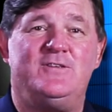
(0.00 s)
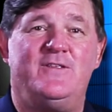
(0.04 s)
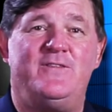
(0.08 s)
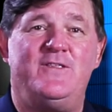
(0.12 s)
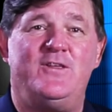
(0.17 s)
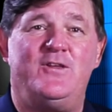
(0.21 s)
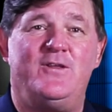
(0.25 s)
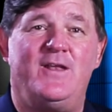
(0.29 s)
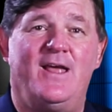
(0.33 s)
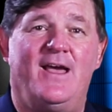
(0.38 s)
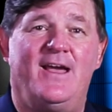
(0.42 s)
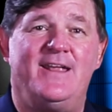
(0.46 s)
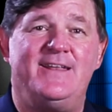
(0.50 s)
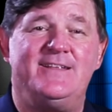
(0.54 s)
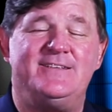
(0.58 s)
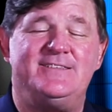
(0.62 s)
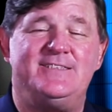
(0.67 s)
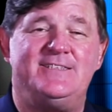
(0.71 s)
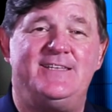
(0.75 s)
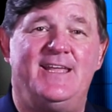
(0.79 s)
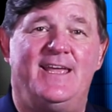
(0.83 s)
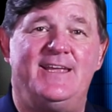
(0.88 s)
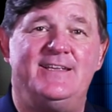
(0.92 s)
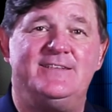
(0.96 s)
in the United
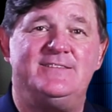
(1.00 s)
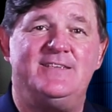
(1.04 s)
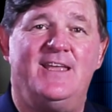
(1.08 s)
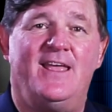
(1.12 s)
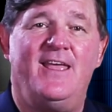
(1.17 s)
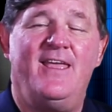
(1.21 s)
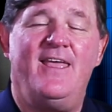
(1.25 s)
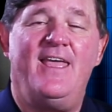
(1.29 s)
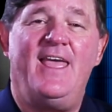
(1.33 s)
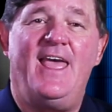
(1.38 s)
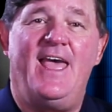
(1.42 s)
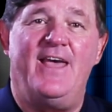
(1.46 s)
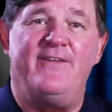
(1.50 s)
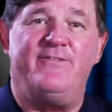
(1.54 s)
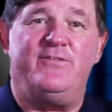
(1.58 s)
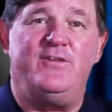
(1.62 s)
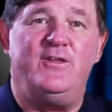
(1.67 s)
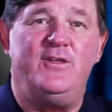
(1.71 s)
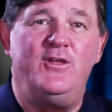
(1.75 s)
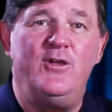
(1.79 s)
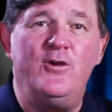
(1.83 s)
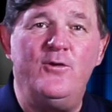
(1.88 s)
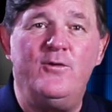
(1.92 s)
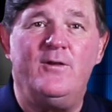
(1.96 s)
States have
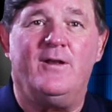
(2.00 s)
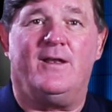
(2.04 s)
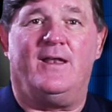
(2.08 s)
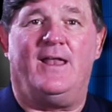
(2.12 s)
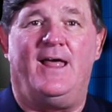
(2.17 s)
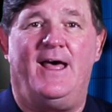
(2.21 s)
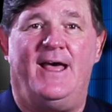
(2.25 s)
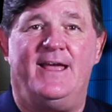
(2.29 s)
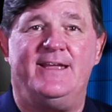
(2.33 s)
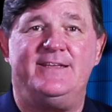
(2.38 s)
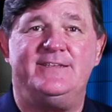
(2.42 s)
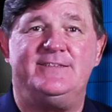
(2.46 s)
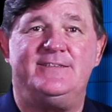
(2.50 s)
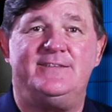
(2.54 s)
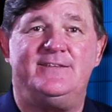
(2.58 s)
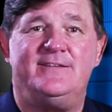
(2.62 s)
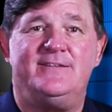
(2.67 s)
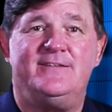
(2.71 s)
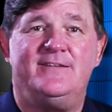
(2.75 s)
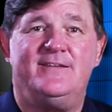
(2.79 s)
utilized